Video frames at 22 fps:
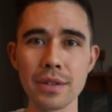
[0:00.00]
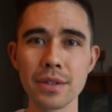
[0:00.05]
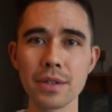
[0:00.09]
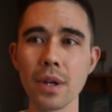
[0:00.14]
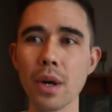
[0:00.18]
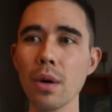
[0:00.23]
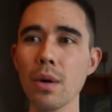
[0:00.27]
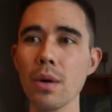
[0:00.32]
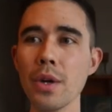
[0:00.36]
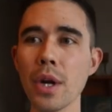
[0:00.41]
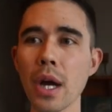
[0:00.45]

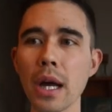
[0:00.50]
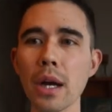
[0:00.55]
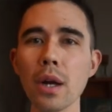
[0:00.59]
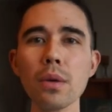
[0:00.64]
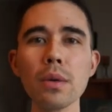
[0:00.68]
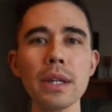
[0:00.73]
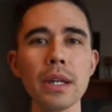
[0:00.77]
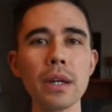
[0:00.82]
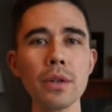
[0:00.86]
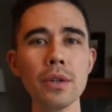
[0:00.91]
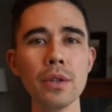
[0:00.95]
So not
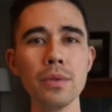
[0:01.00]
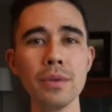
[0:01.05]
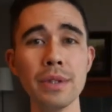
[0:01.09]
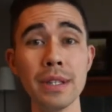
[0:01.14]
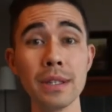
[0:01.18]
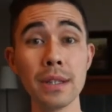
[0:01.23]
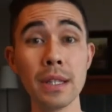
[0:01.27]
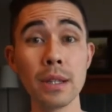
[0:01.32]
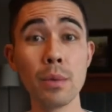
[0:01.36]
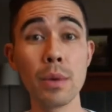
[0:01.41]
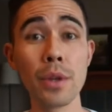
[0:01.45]
only are you
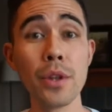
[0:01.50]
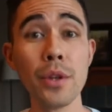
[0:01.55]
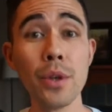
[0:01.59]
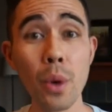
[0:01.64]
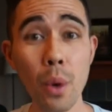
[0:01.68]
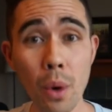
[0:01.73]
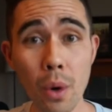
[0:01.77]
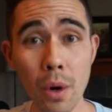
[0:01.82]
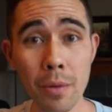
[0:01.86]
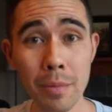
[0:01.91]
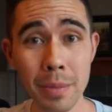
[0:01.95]
dealing with
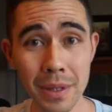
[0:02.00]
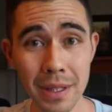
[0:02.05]
your